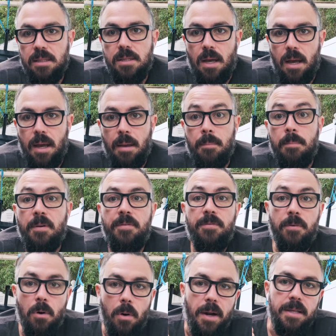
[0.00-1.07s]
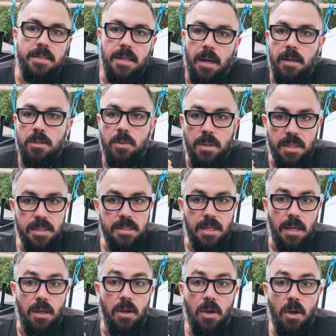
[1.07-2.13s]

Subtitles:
time before I started doing this second